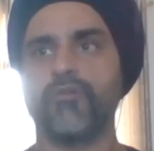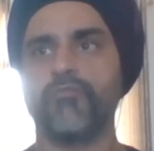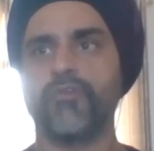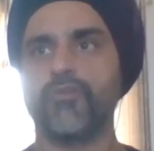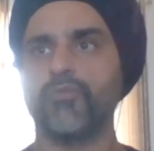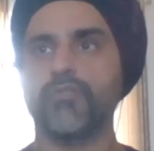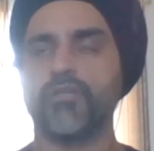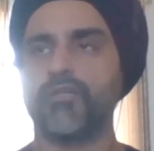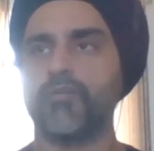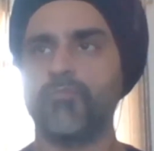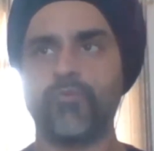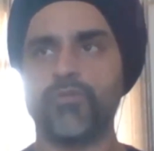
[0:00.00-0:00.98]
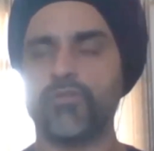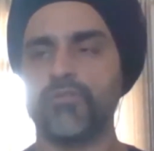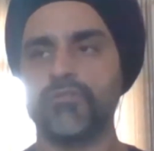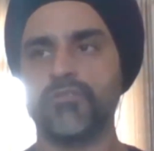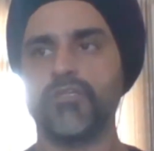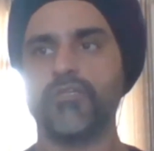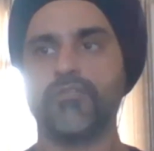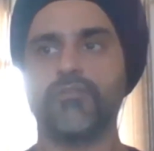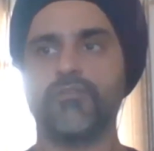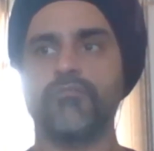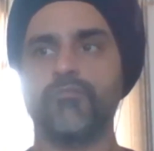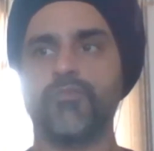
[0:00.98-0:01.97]
We're doing that at Boat also right
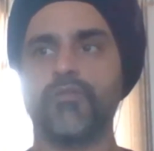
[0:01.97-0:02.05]
now.